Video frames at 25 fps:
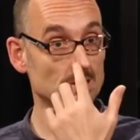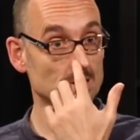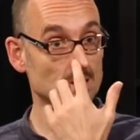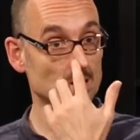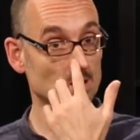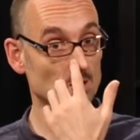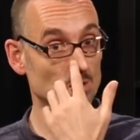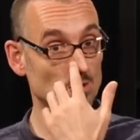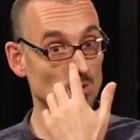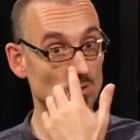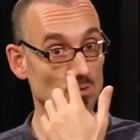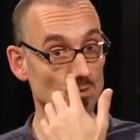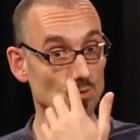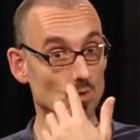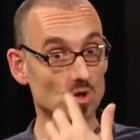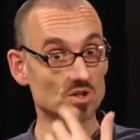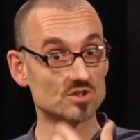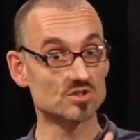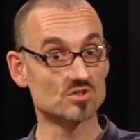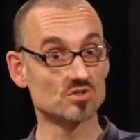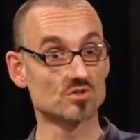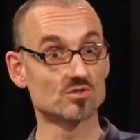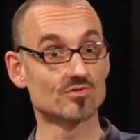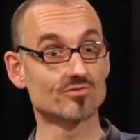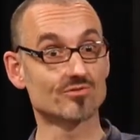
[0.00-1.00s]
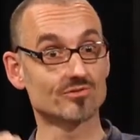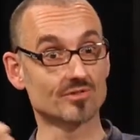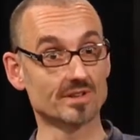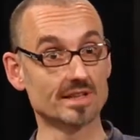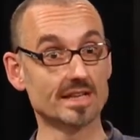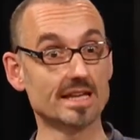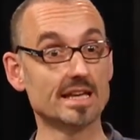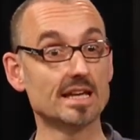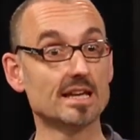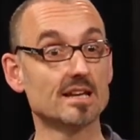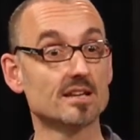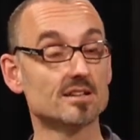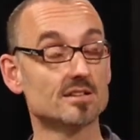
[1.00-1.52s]
who want to
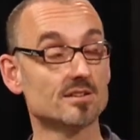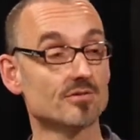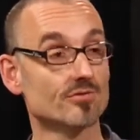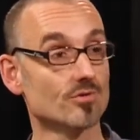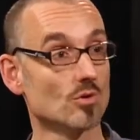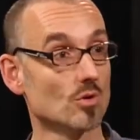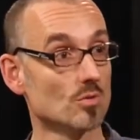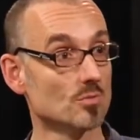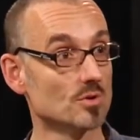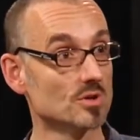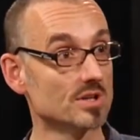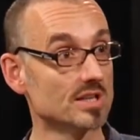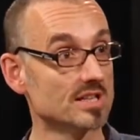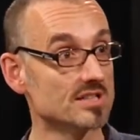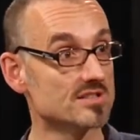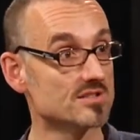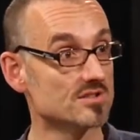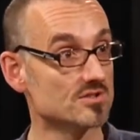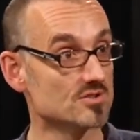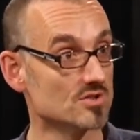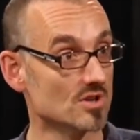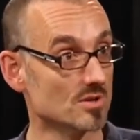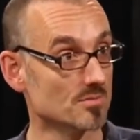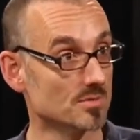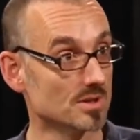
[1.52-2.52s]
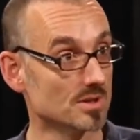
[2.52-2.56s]
flee the former Eastern Germany,